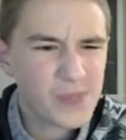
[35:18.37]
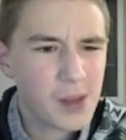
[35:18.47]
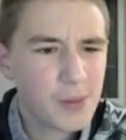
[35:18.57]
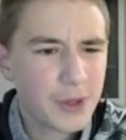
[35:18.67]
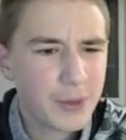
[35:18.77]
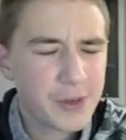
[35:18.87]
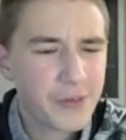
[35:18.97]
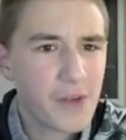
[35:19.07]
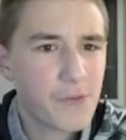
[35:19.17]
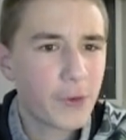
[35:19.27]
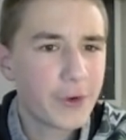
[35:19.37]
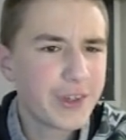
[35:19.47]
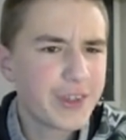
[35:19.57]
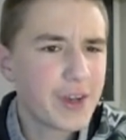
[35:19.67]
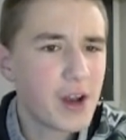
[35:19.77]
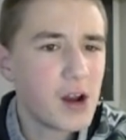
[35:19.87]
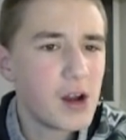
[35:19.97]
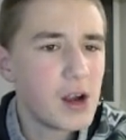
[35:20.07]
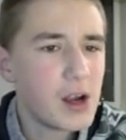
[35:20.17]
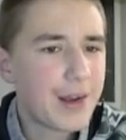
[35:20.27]
bishop g5 first.
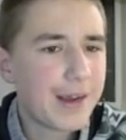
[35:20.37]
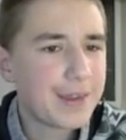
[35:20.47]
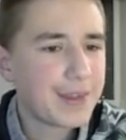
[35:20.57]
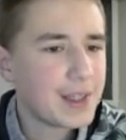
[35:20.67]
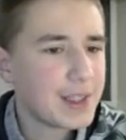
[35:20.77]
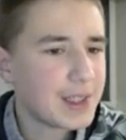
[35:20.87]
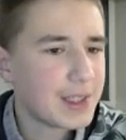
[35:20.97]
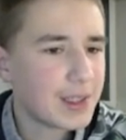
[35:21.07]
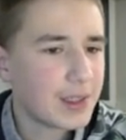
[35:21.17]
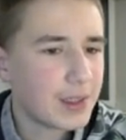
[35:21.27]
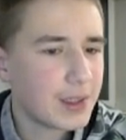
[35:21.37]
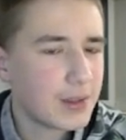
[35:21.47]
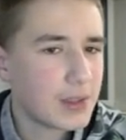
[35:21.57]
And this, uh,